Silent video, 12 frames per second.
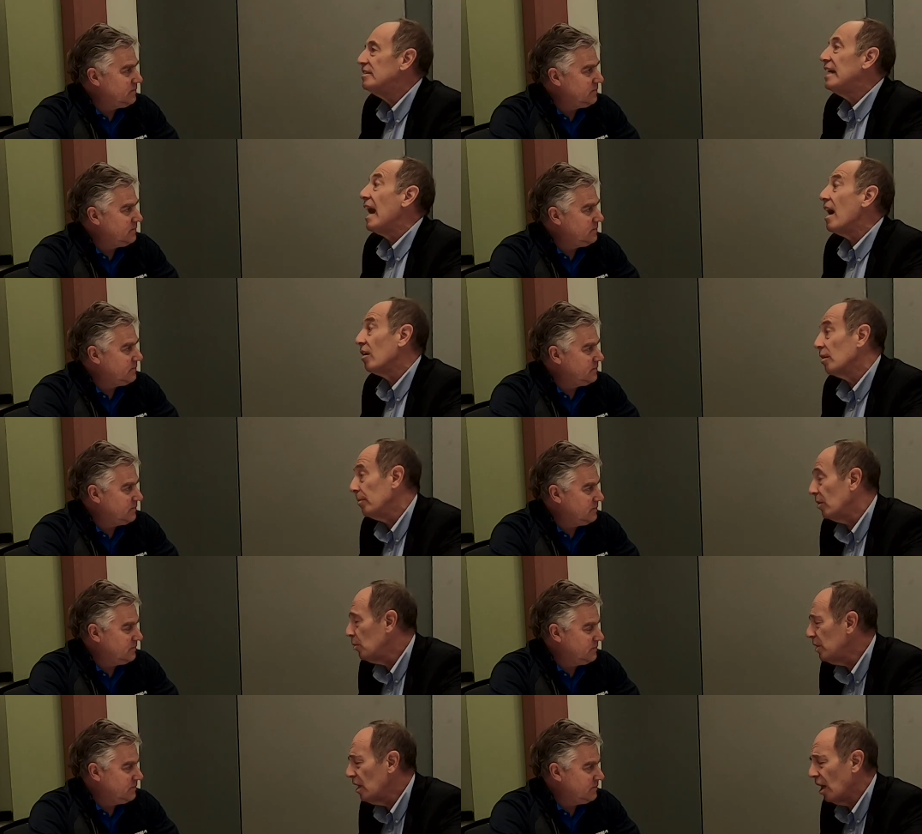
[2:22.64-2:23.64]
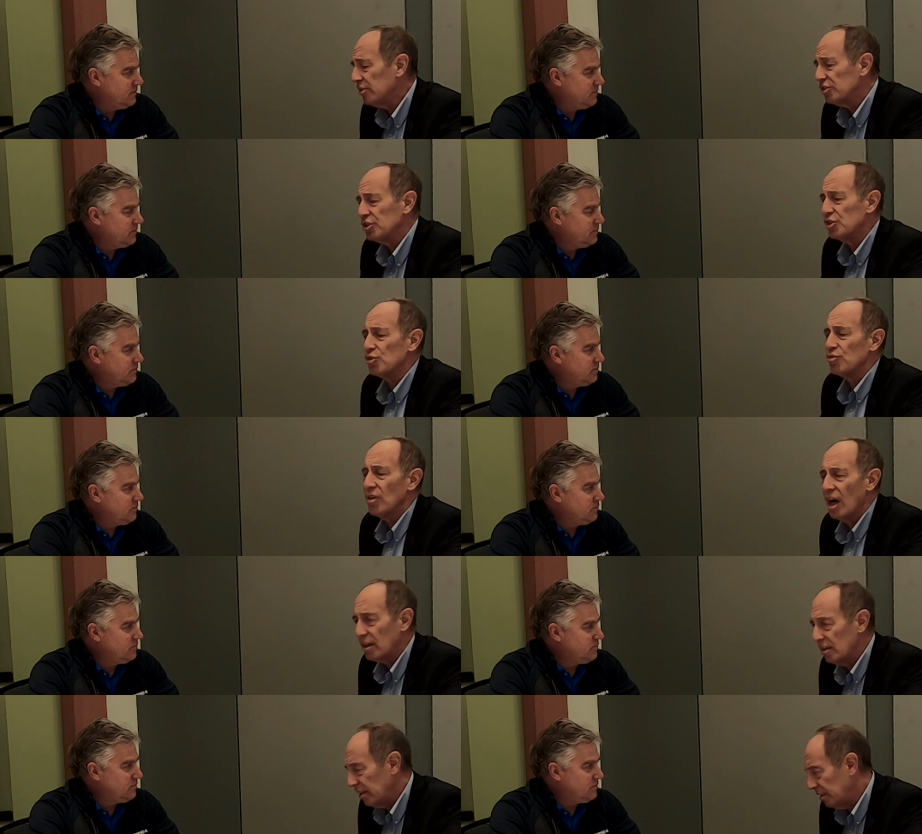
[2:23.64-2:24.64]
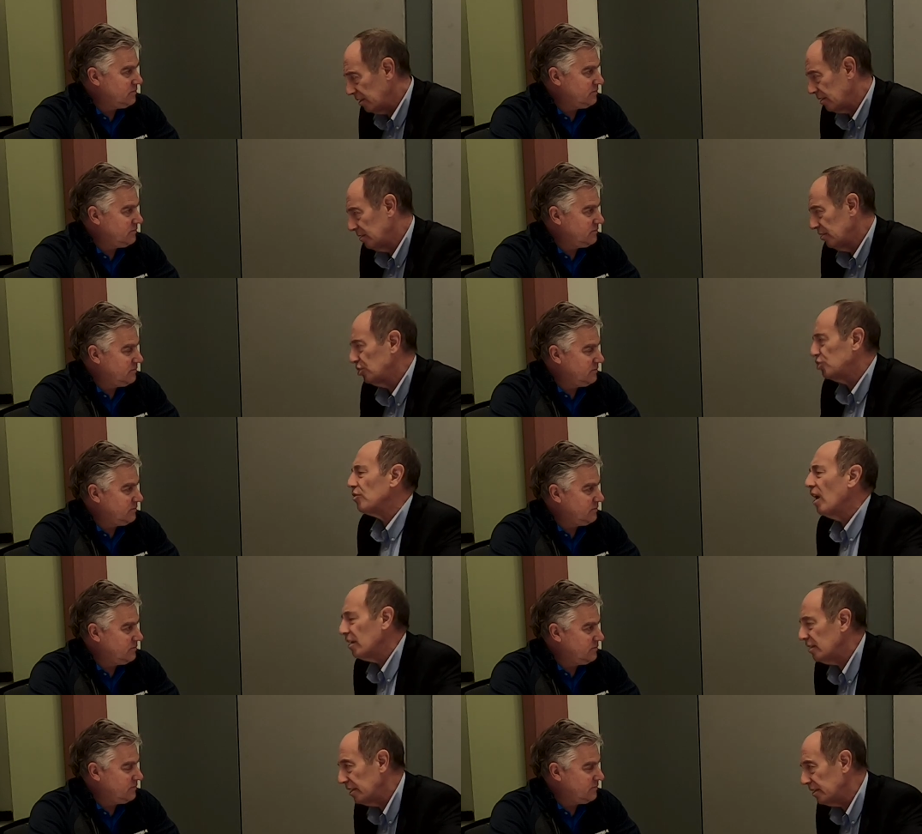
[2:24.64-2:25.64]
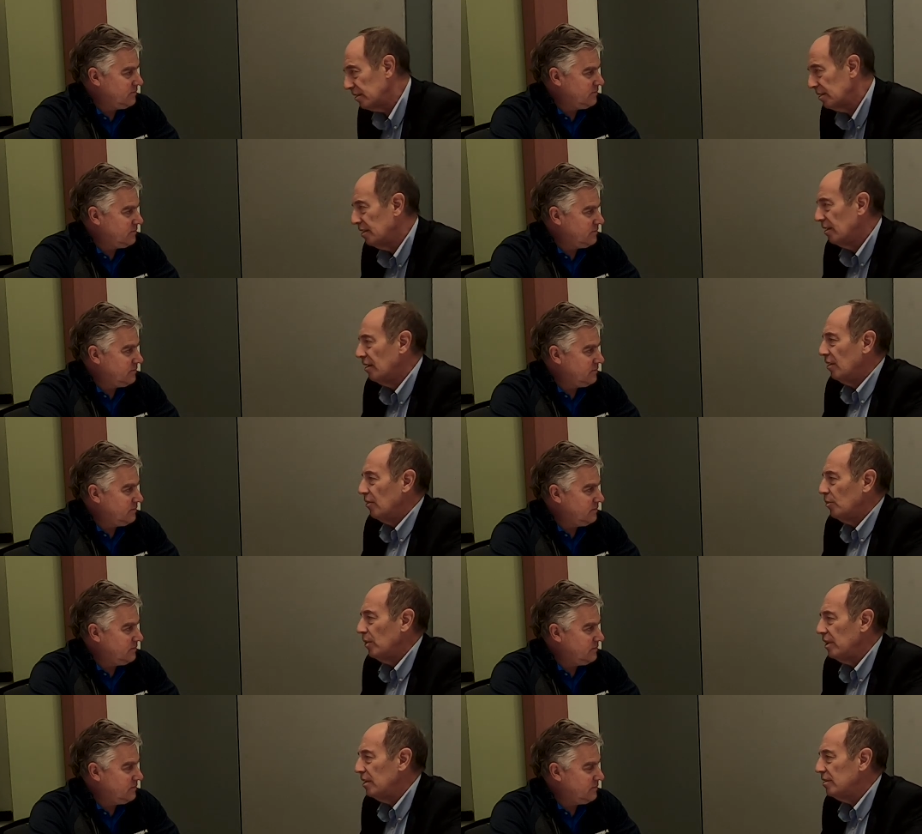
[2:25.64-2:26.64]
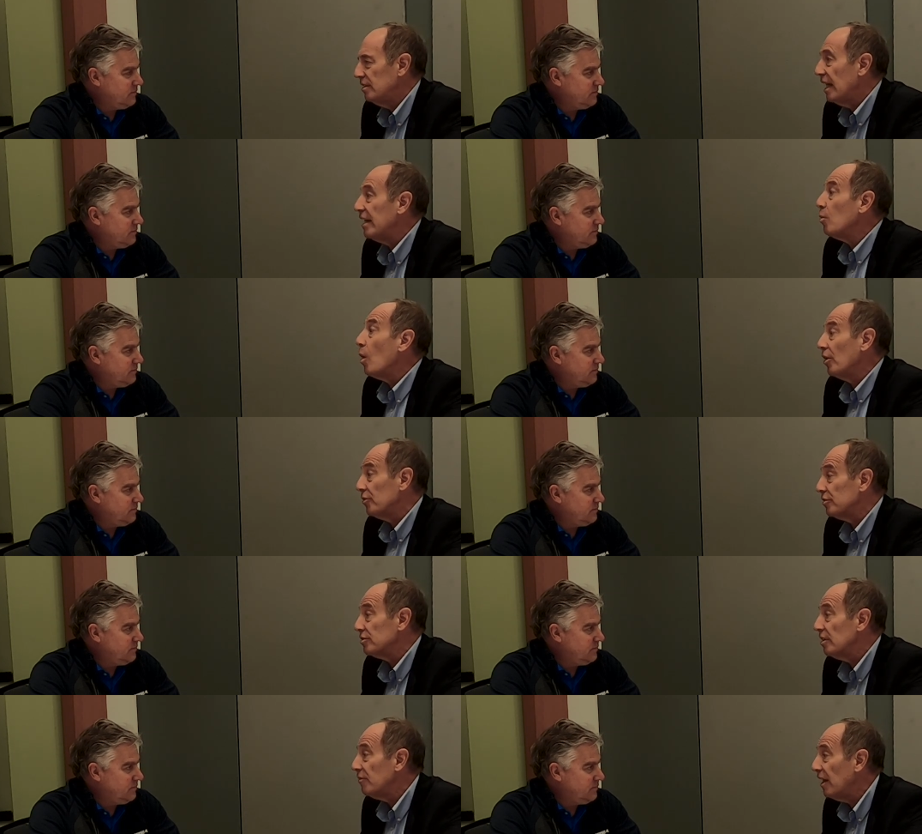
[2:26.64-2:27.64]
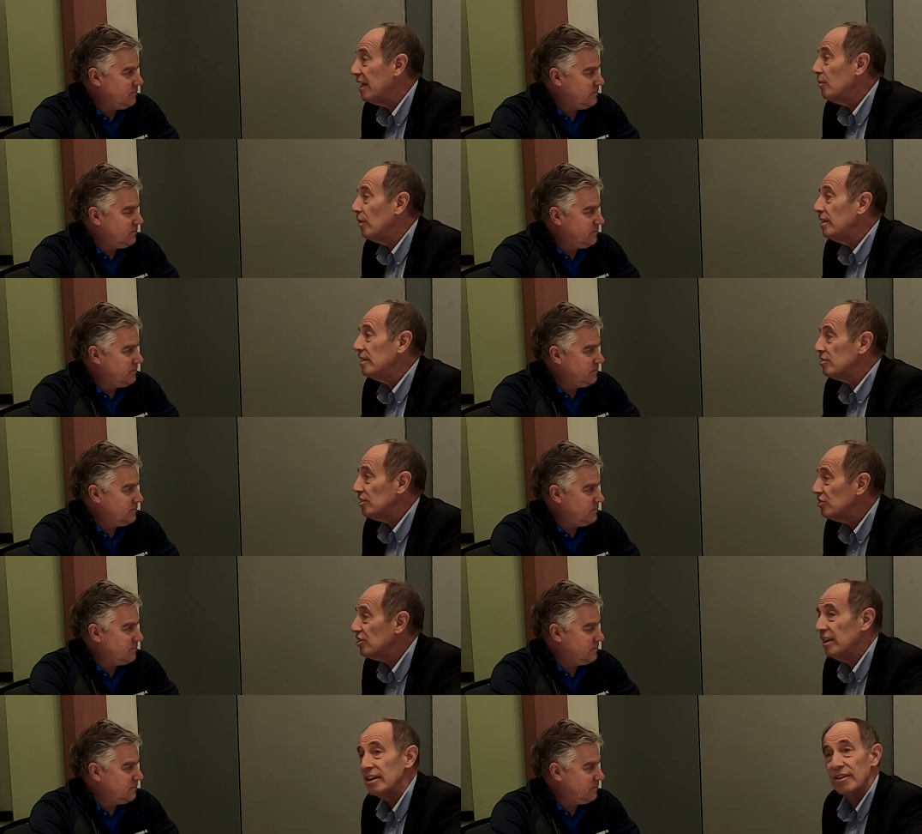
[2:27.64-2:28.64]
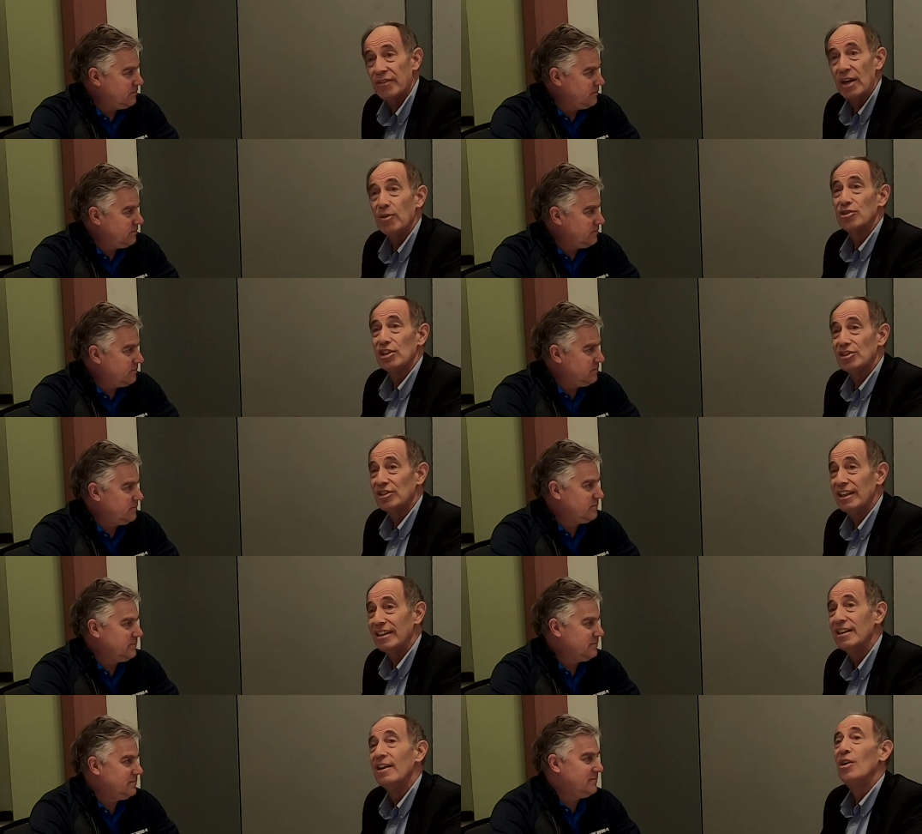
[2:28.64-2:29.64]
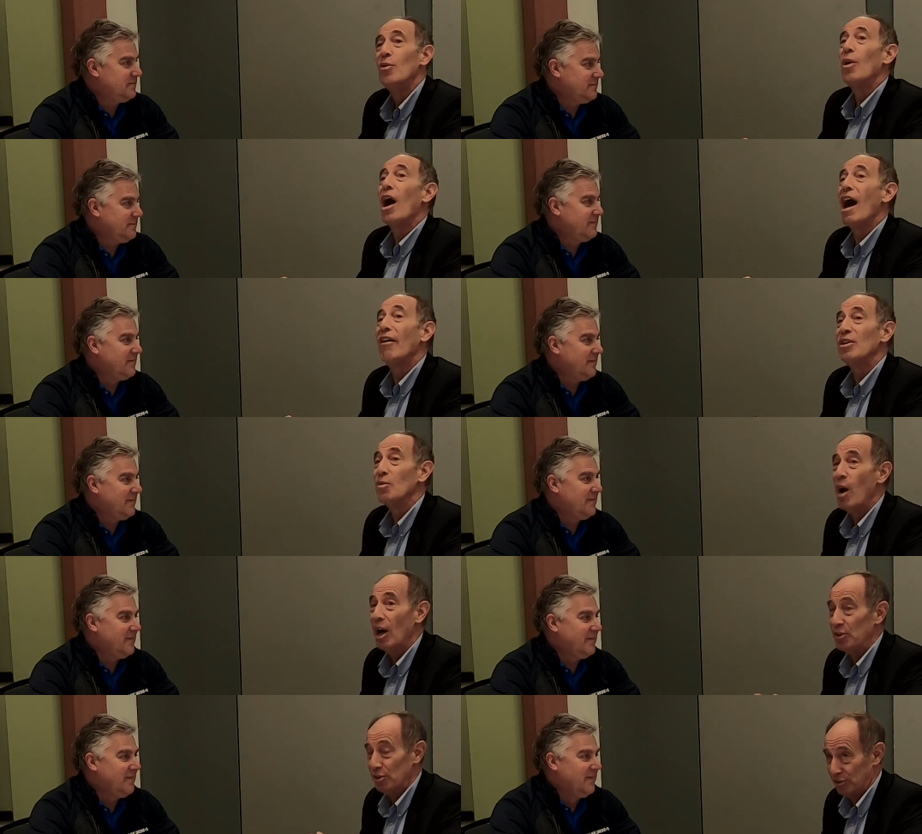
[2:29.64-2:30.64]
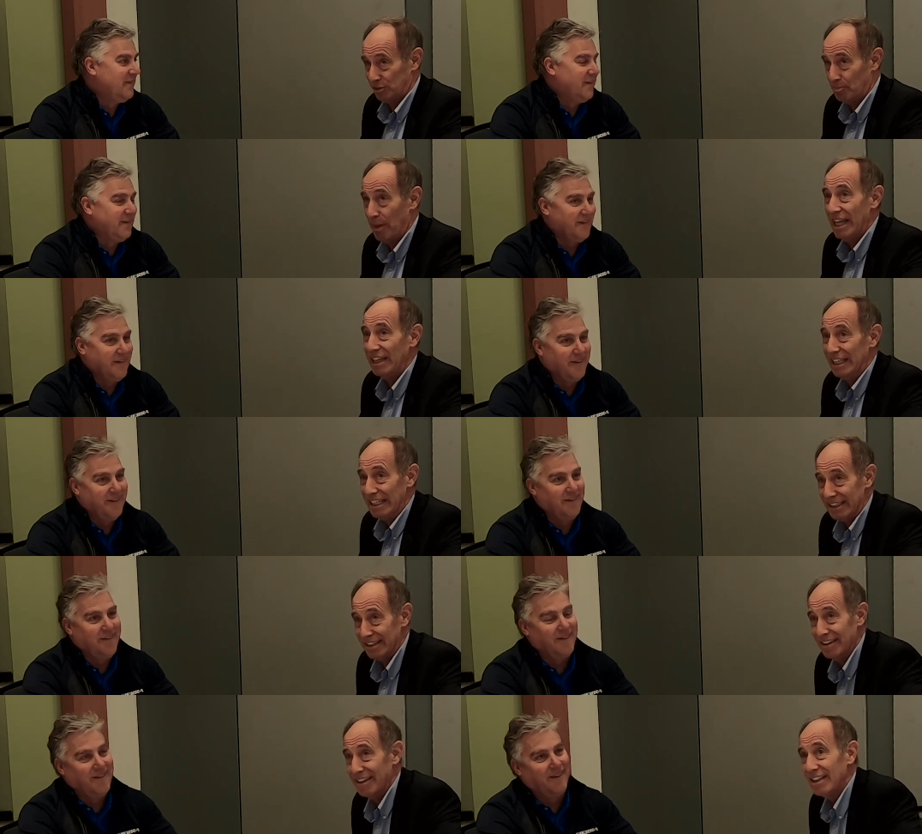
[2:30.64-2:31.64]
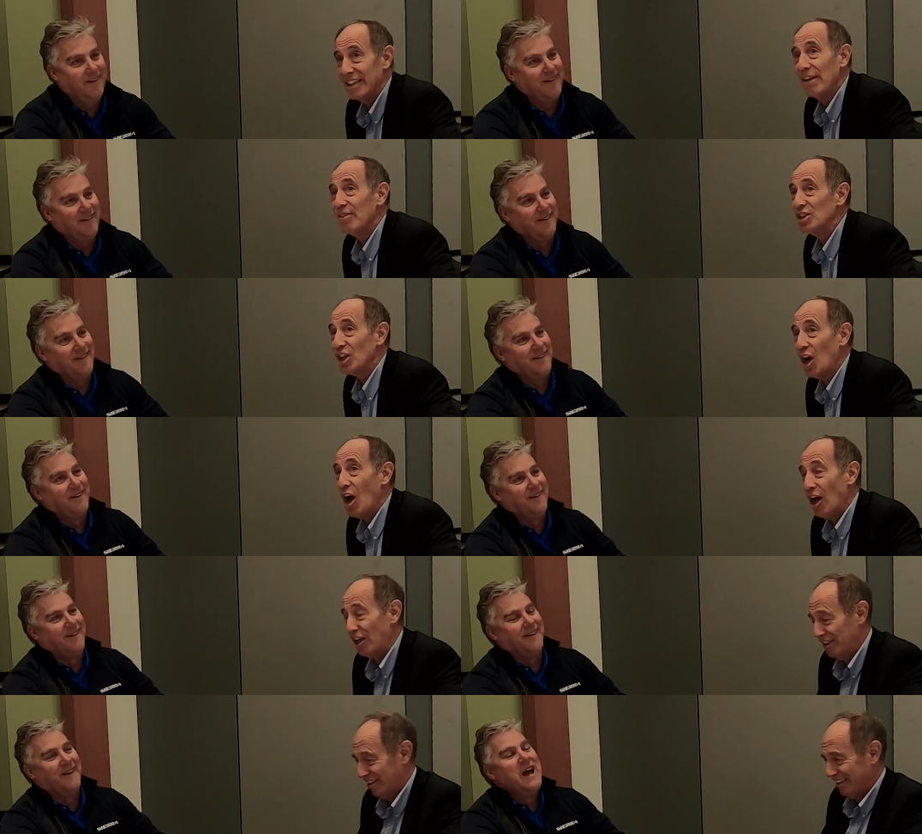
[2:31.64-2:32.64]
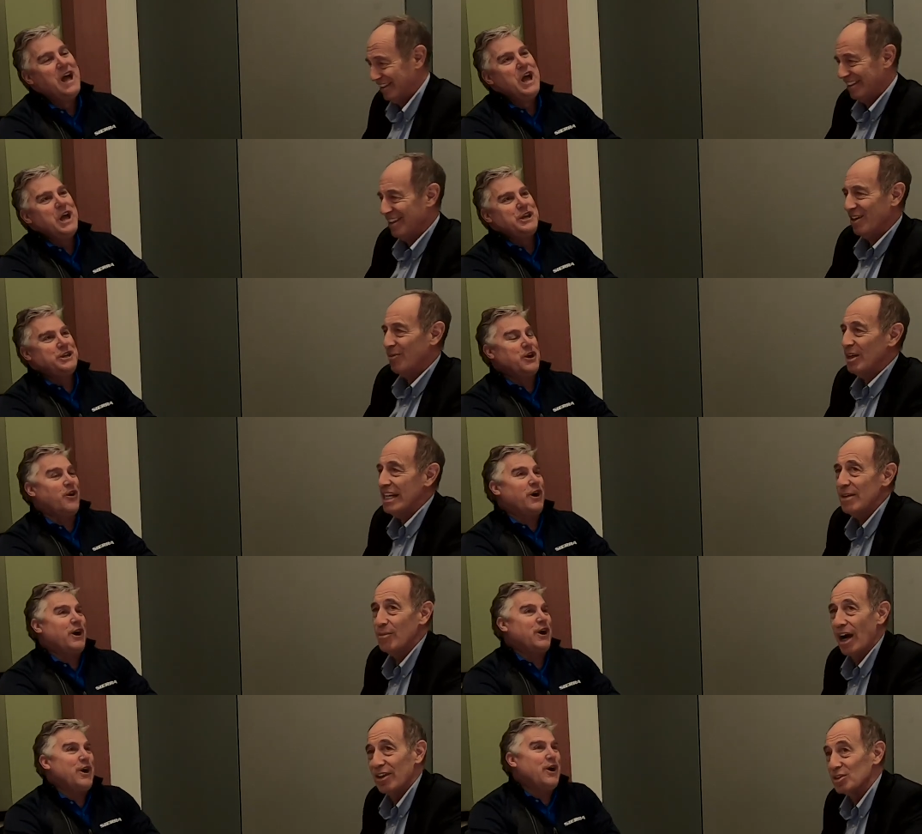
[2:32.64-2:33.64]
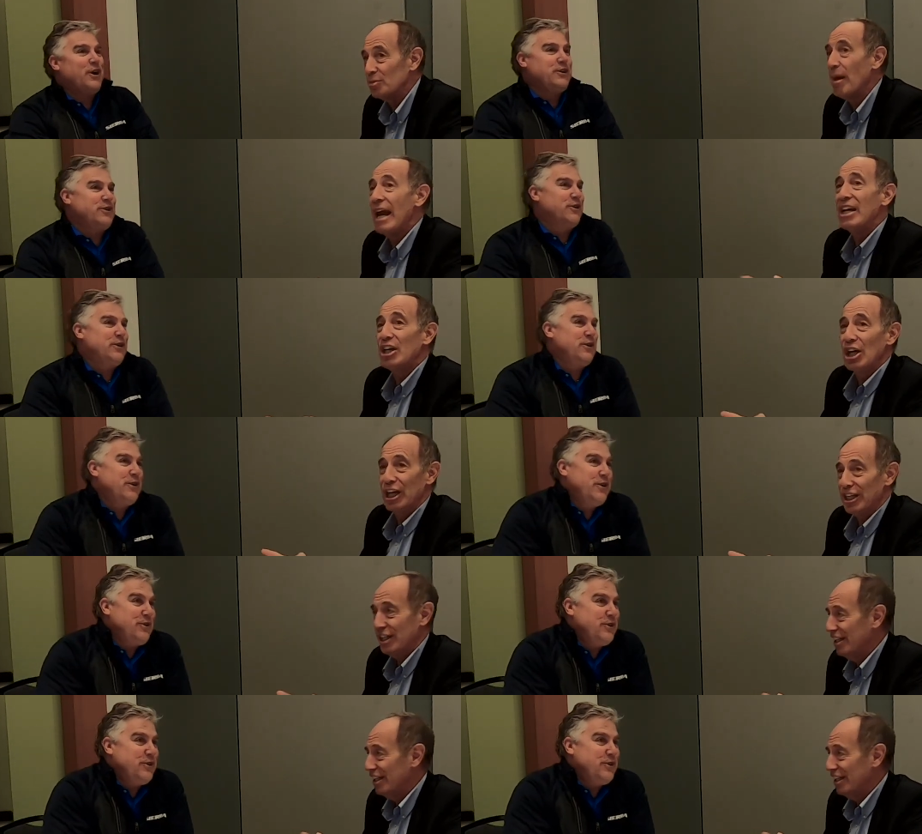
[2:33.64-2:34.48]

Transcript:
Speaker 1: Terrible. We are struggling, struggling with getting welders. If anyone is listening, if anyone's listening, we're hiring welders. BENLEE, give us a call. You we know, need welders. Pay you're good.